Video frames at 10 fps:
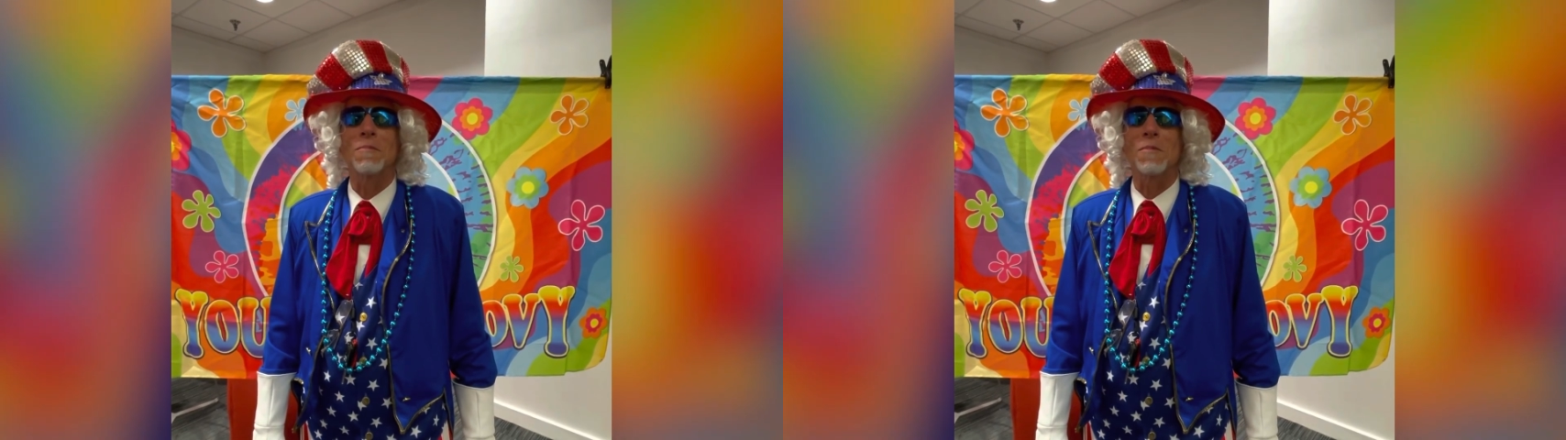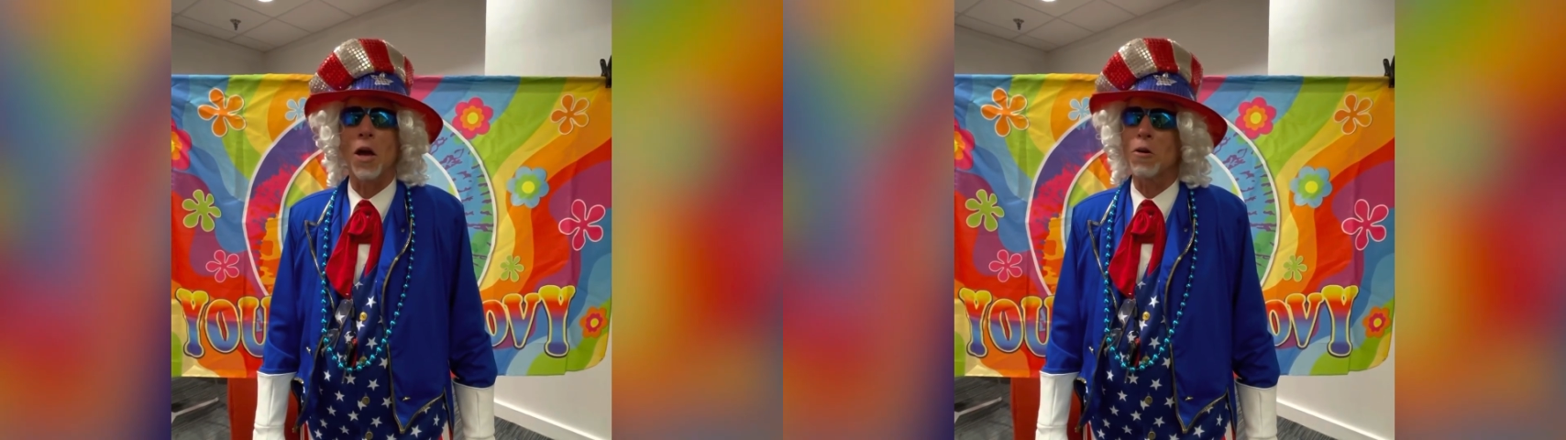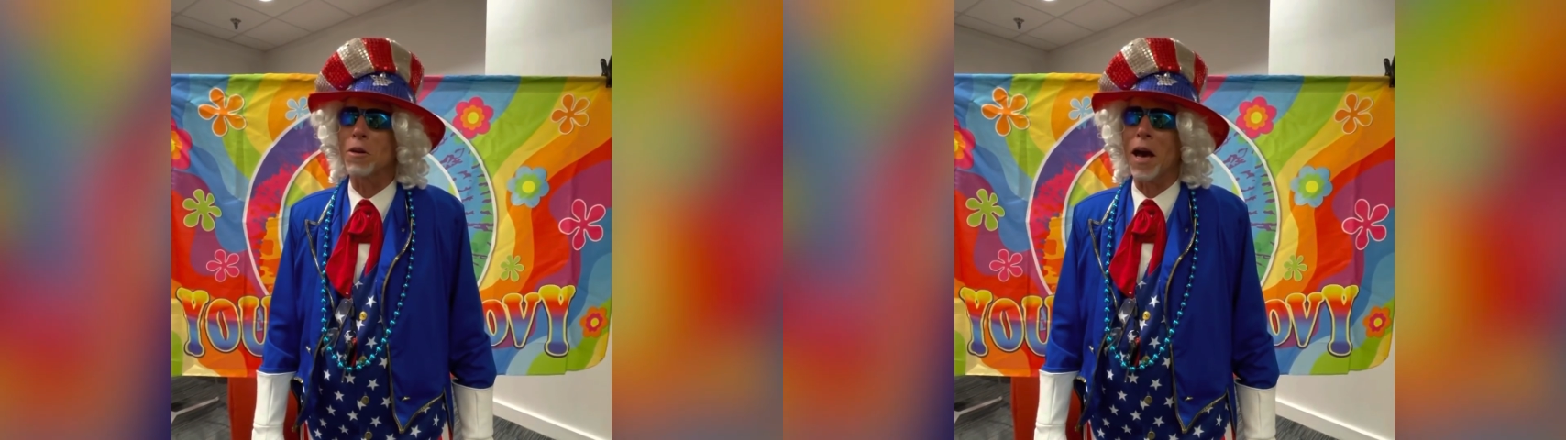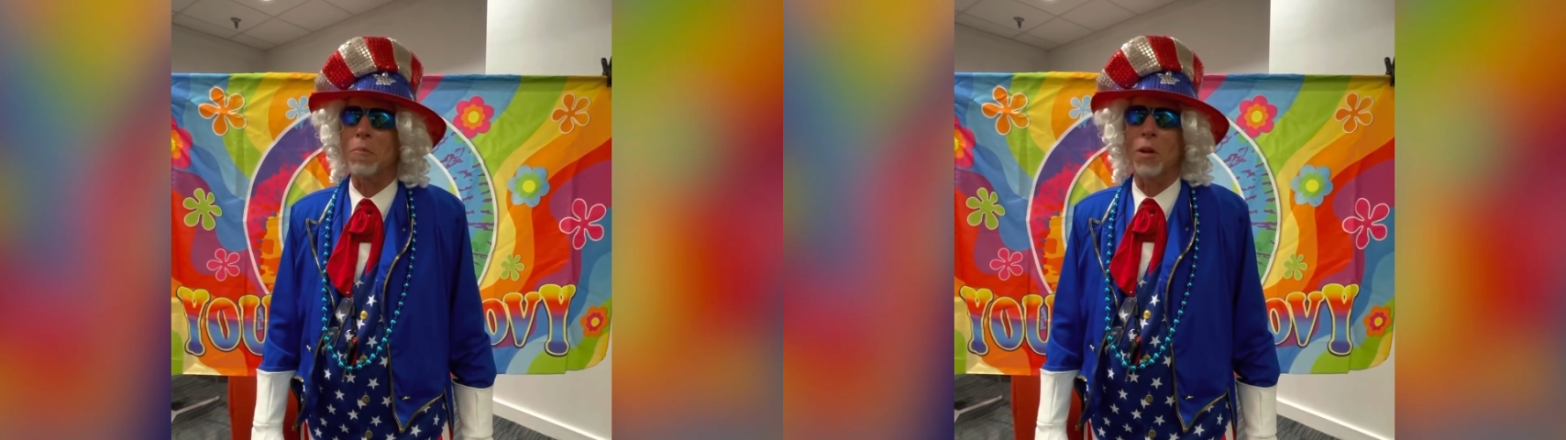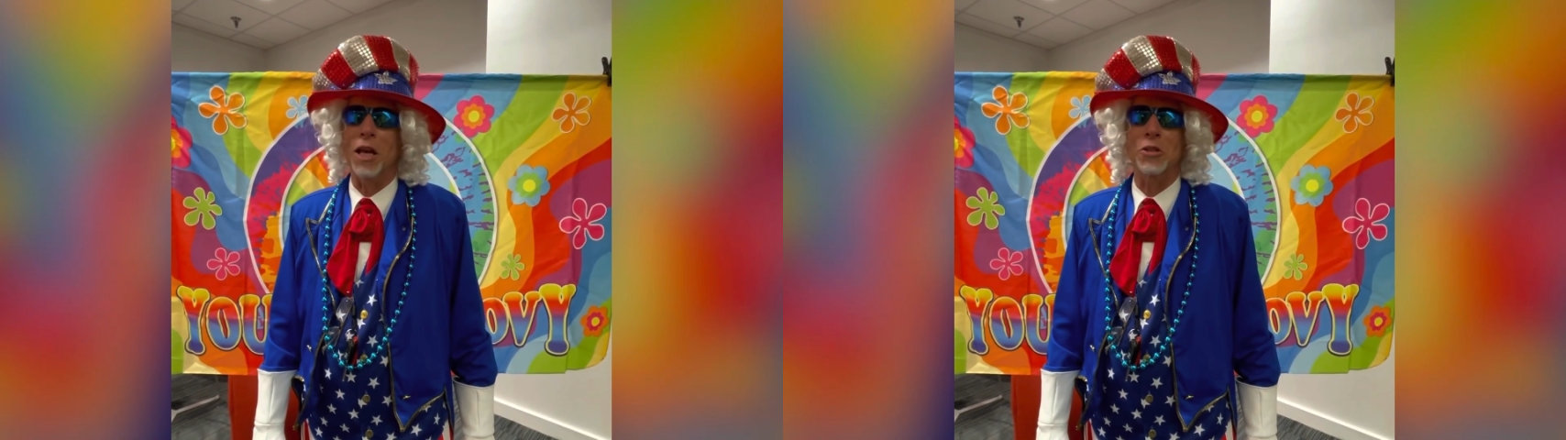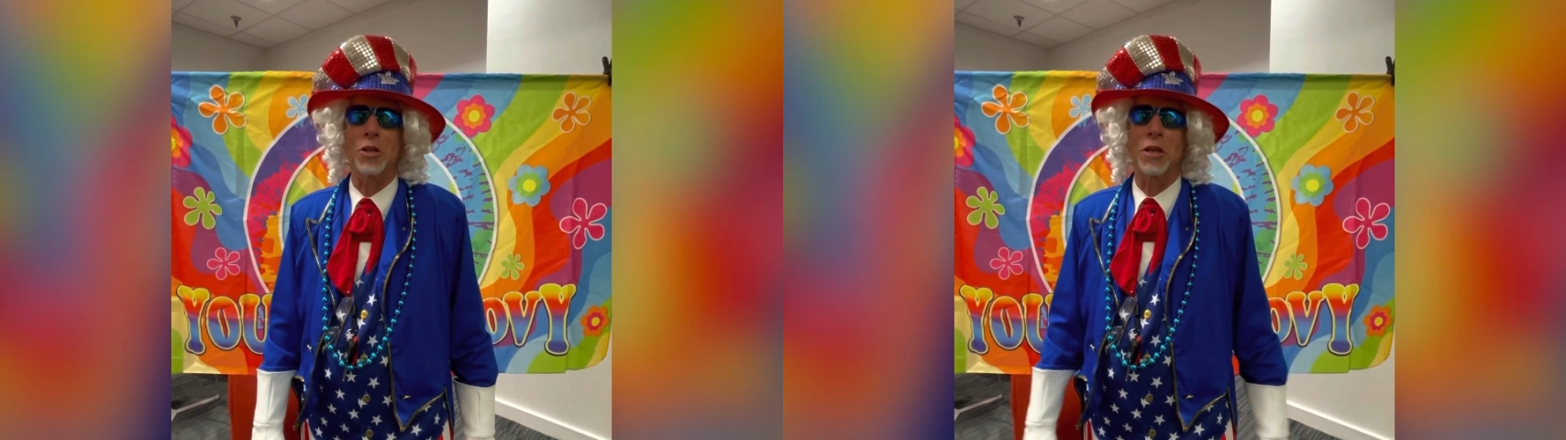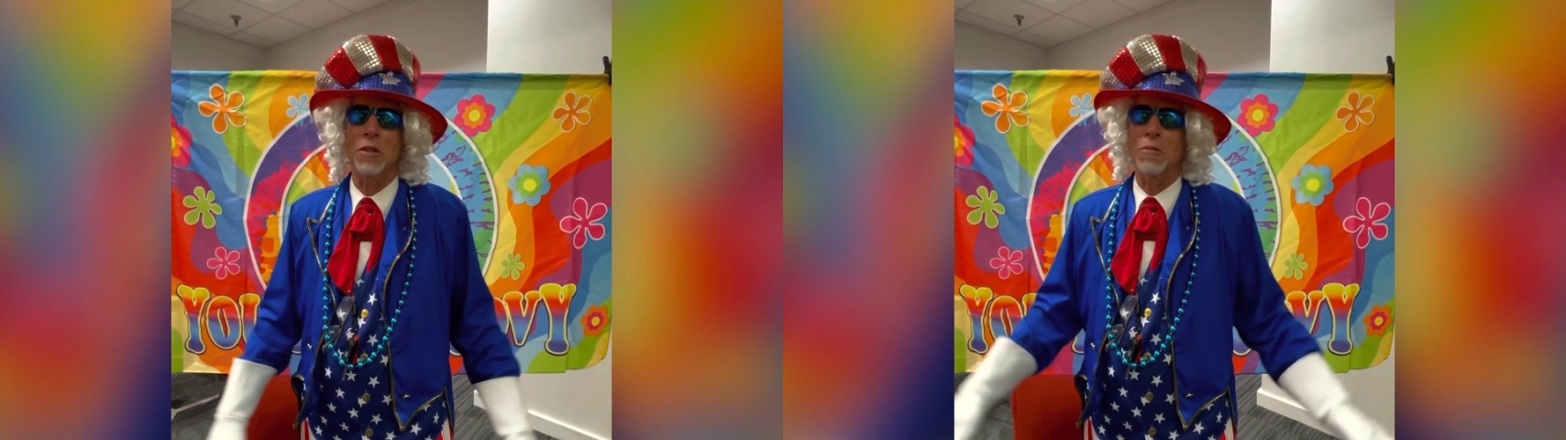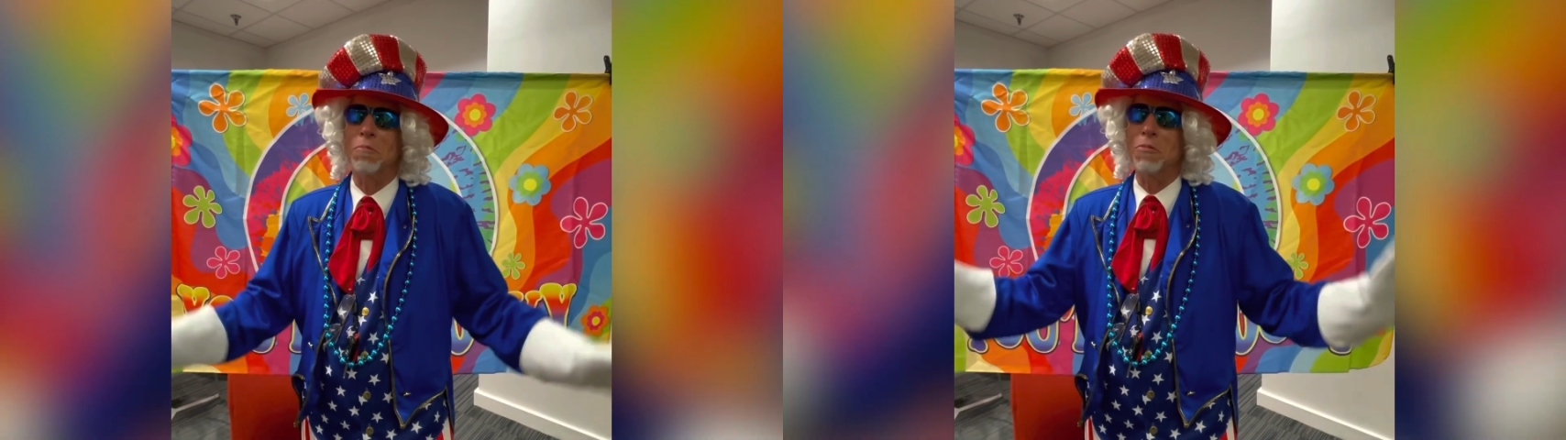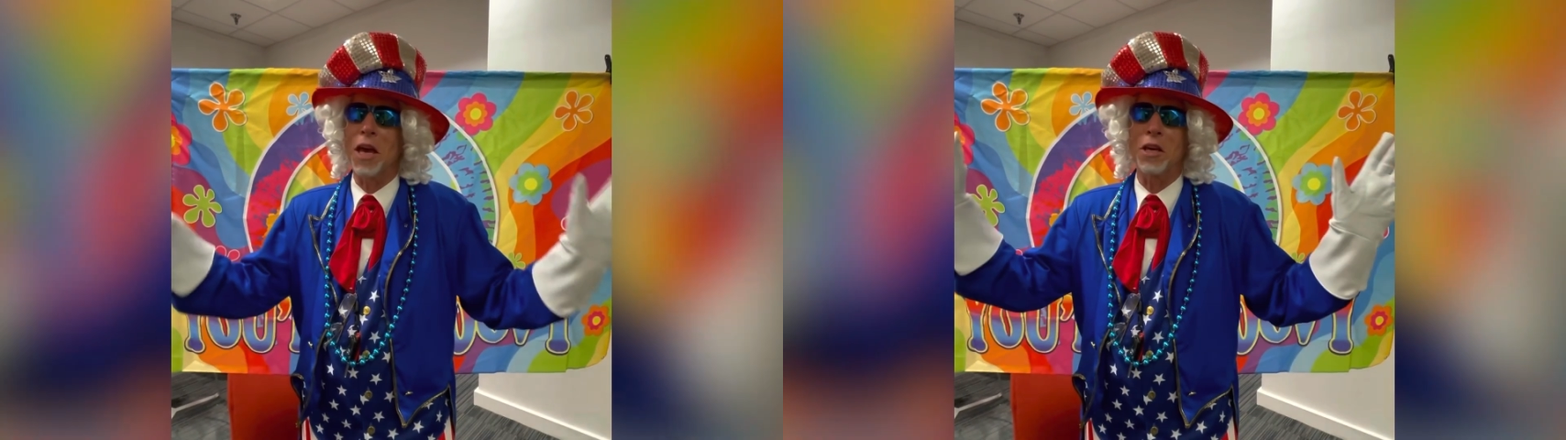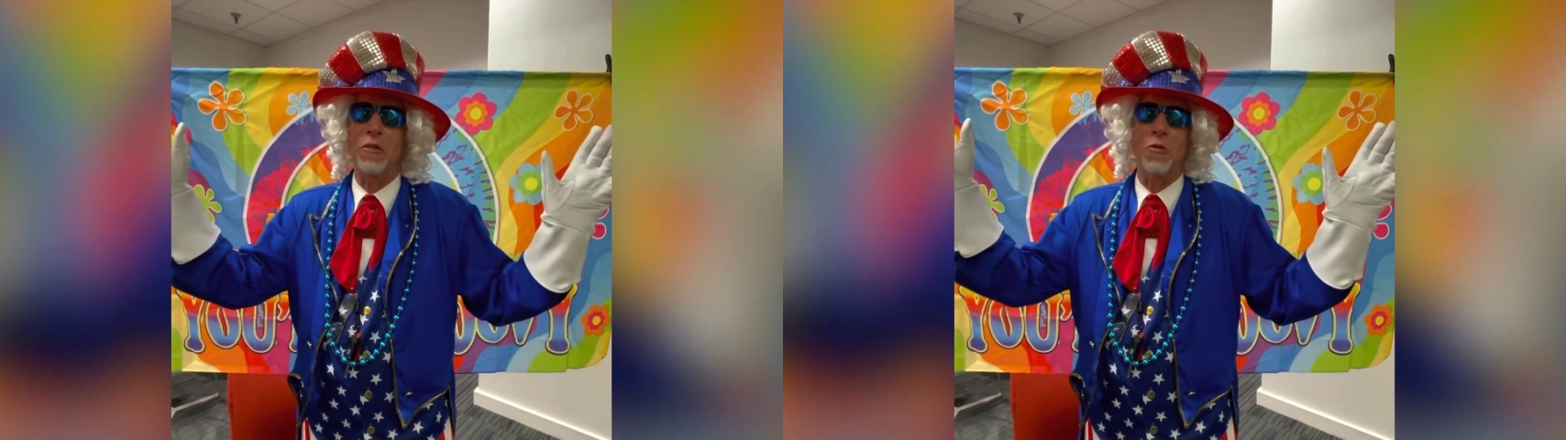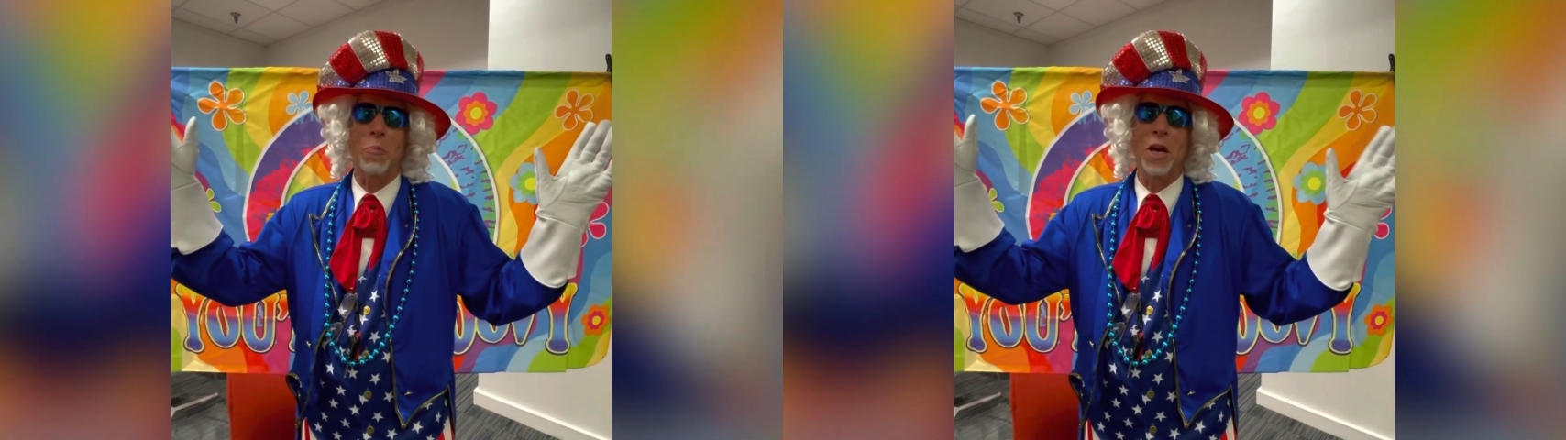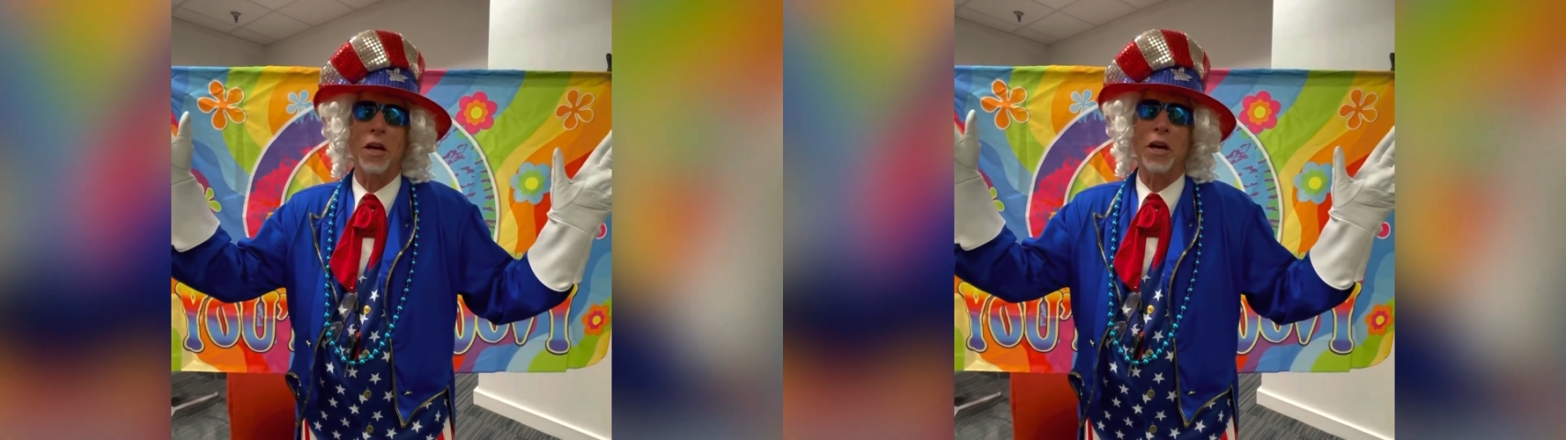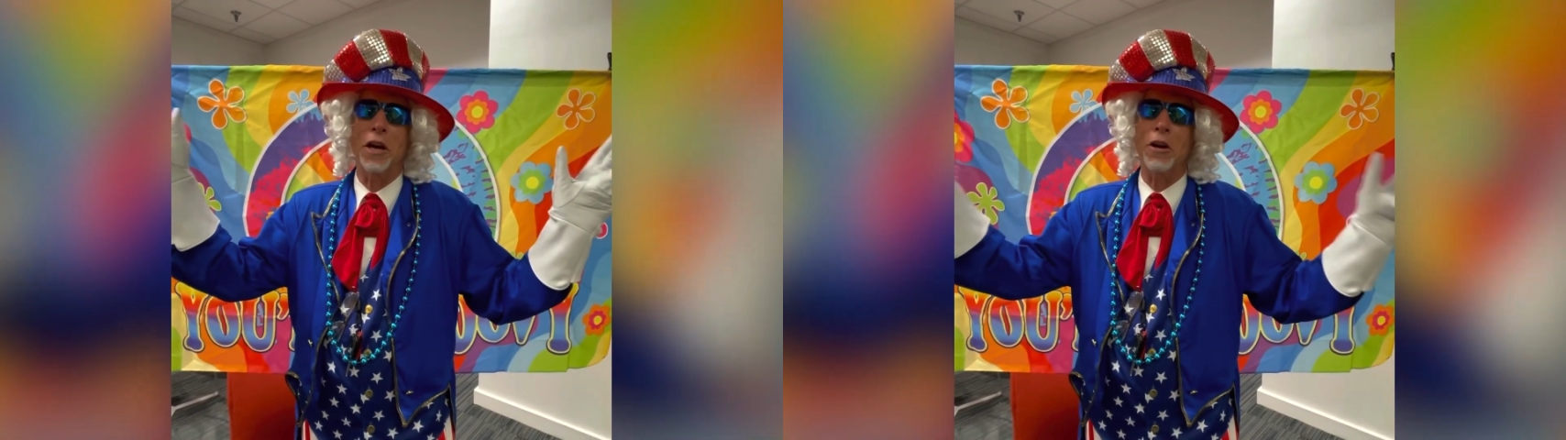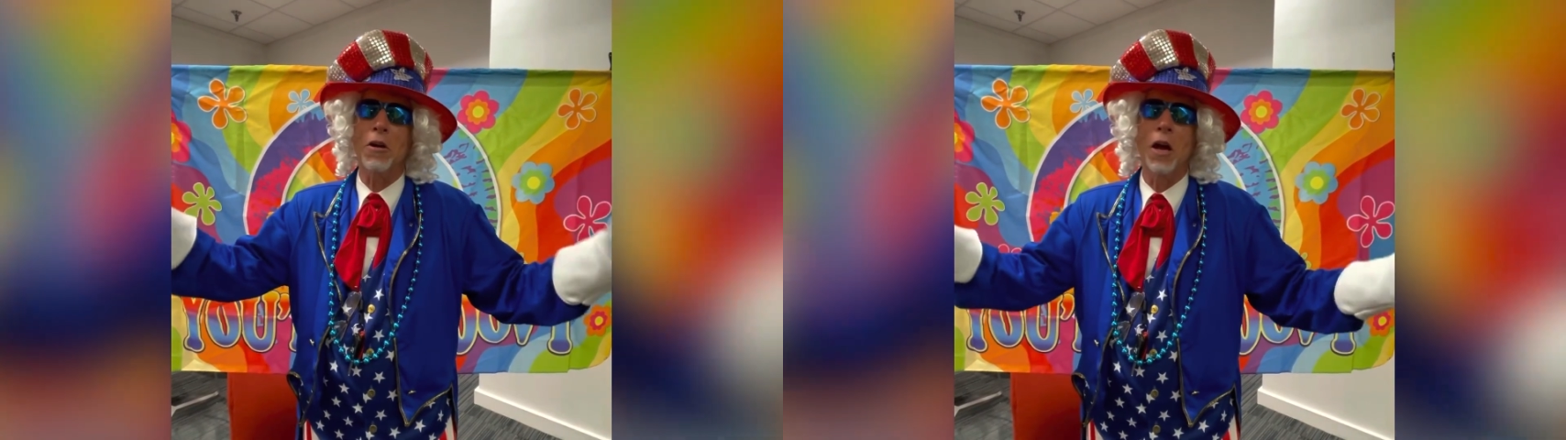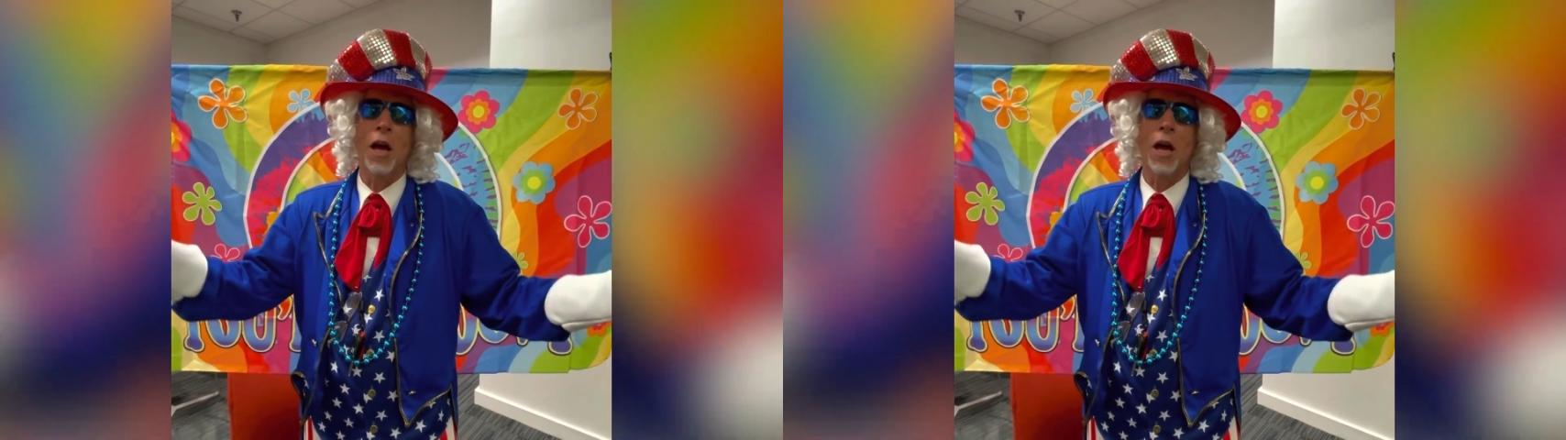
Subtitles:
No, God bless you. Thank you for being here.